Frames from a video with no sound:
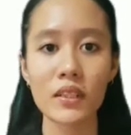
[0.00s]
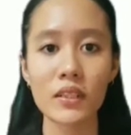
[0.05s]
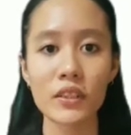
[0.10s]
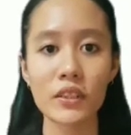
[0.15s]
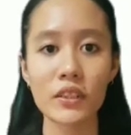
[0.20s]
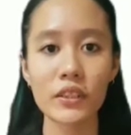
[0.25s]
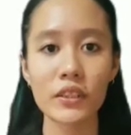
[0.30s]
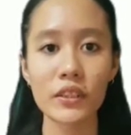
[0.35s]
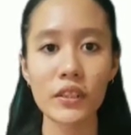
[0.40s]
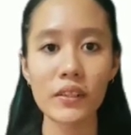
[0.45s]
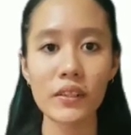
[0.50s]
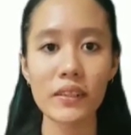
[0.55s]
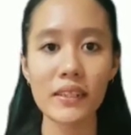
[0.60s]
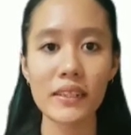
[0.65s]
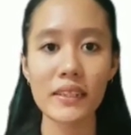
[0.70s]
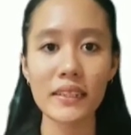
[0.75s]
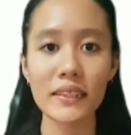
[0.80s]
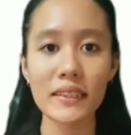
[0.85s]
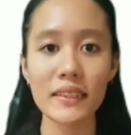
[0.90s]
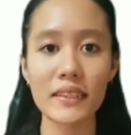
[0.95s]
Shown
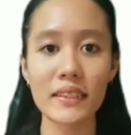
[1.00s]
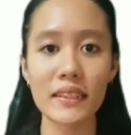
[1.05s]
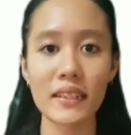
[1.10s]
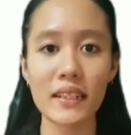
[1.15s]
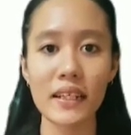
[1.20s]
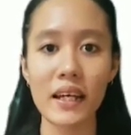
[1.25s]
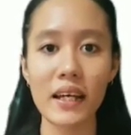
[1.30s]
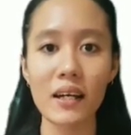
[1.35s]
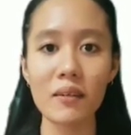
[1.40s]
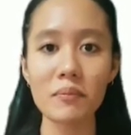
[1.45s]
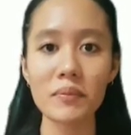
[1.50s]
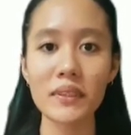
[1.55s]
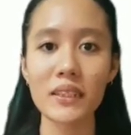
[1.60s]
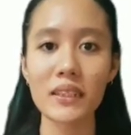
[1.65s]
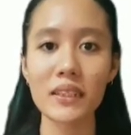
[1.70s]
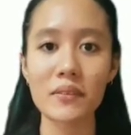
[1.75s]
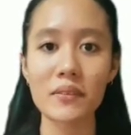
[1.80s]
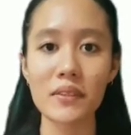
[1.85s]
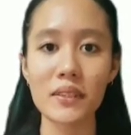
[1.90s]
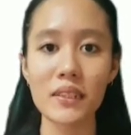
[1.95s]
is the layup
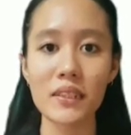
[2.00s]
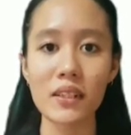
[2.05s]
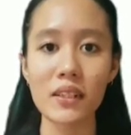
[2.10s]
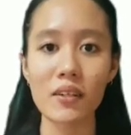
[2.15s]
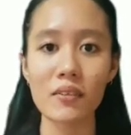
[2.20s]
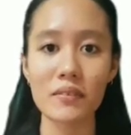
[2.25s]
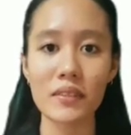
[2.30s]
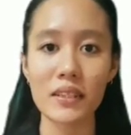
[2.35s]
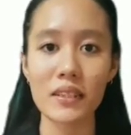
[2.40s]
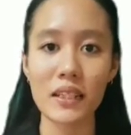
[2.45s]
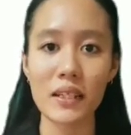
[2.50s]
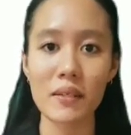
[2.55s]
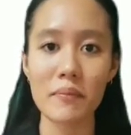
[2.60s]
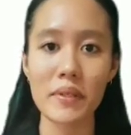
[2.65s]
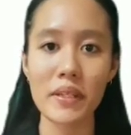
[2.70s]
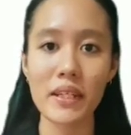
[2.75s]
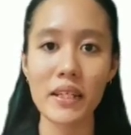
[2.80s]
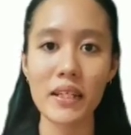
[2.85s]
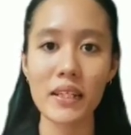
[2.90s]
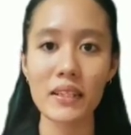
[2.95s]
sequence of the
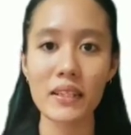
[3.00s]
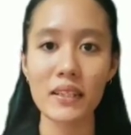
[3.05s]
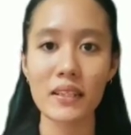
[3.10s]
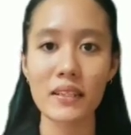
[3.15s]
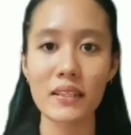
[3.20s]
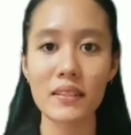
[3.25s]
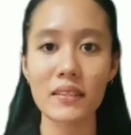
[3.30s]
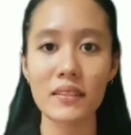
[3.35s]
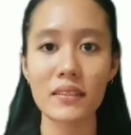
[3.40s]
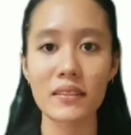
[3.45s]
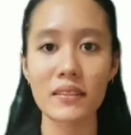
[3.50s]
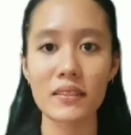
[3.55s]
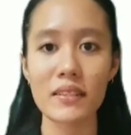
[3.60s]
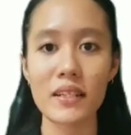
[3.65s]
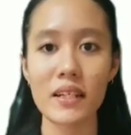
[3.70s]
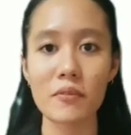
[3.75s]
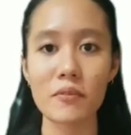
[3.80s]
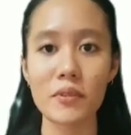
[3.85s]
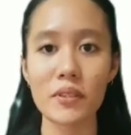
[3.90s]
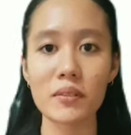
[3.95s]
laminate that
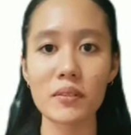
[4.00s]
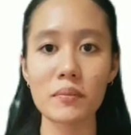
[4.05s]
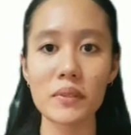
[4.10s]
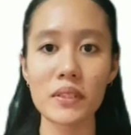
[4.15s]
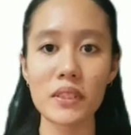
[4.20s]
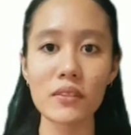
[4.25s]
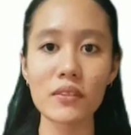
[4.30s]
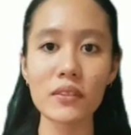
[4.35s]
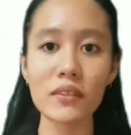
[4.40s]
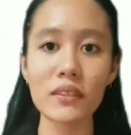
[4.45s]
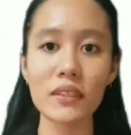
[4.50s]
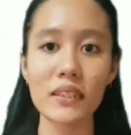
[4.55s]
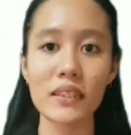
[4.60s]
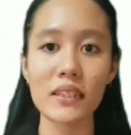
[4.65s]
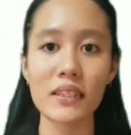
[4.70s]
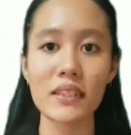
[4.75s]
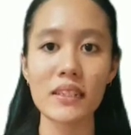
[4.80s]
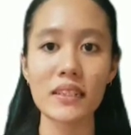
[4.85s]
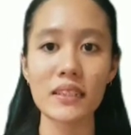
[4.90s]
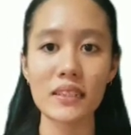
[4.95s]
will be used in
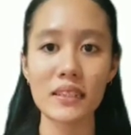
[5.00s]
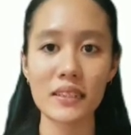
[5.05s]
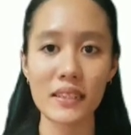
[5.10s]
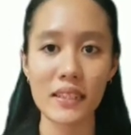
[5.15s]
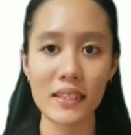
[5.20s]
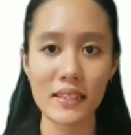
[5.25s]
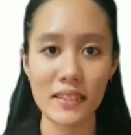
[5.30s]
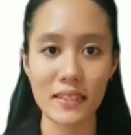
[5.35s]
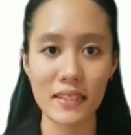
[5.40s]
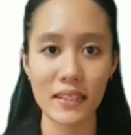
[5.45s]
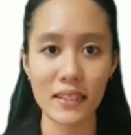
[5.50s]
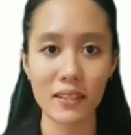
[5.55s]
each testing.